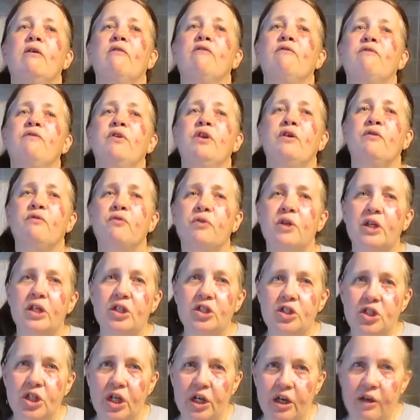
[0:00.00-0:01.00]
feel free to
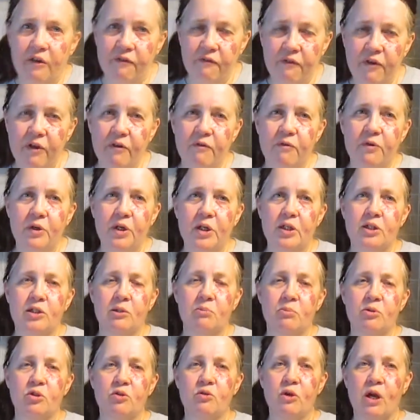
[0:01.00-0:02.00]
share. Feel free to
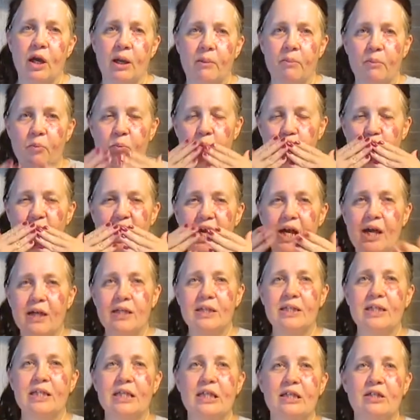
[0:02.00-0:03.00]
subscribe.
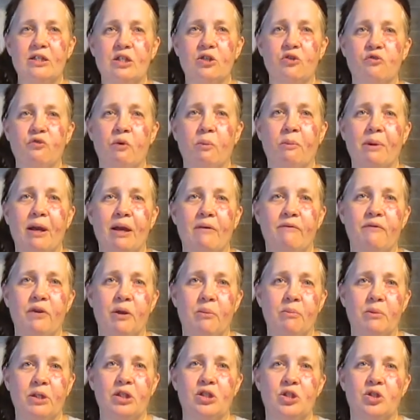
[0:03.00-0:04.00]
Hugs and kisses from my
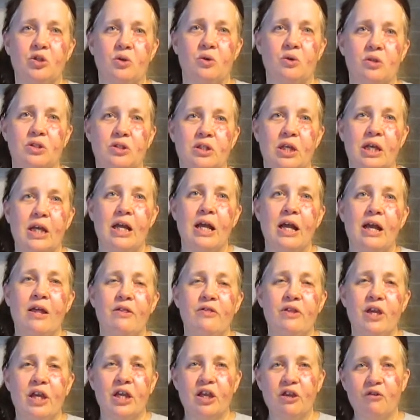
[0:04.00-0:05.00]
family to yours.
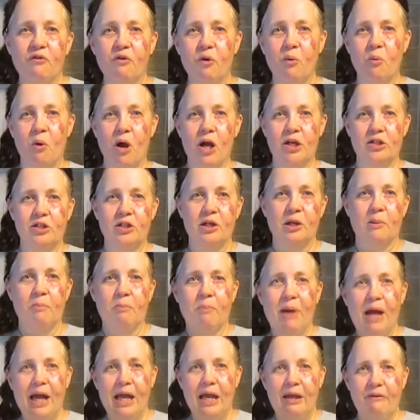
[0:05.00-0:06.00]
Thank you for watching.
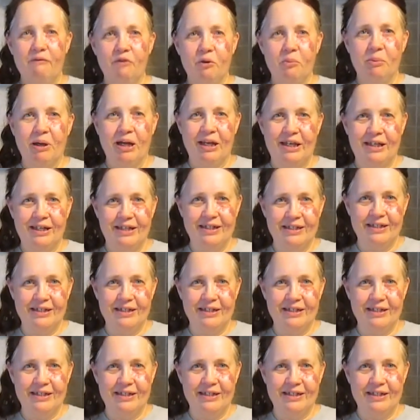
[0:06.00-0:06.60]
Bye, everybody.